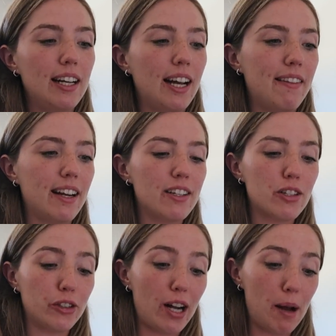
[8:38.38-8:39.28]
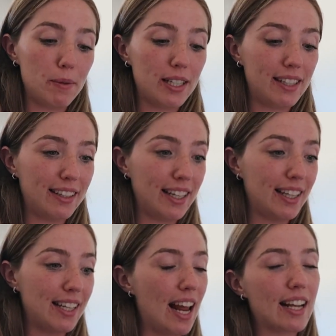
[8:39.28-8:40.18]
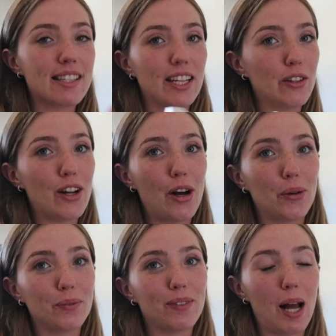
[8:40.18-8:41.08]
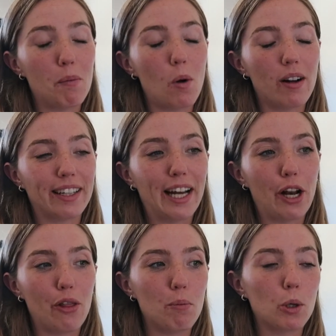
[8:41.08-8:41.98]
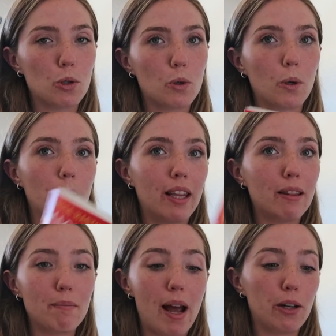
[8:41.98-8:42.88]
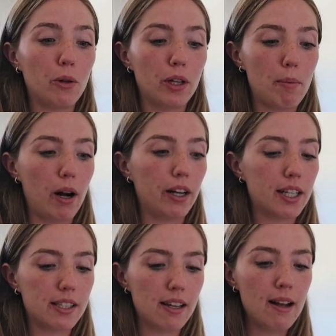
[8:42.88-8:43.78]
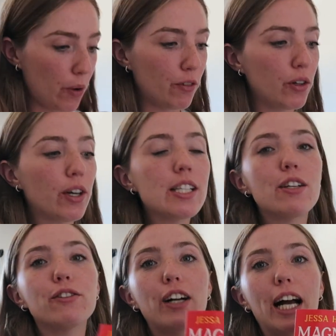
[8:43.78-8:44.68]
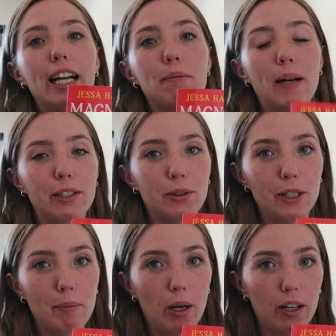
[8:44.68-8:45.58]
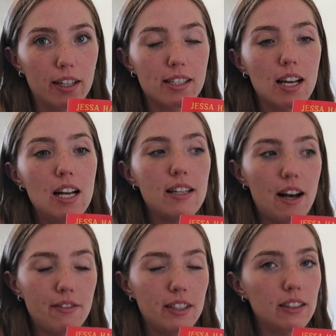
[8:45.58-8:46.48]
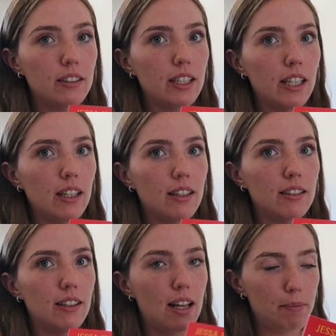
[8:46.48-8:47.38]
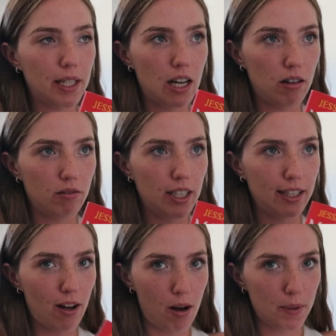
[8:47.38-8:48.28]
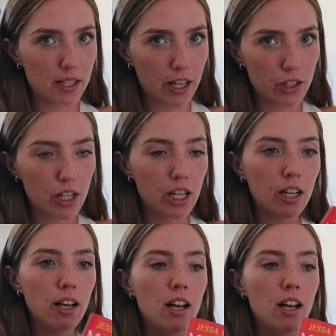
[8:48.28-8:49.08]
And then I just grabbed it, and the next thing you know, I'm walking out of the bookstore with Magnolia Parks. So if you guys have read Magnolia Parks, definitely let me know in the comment section.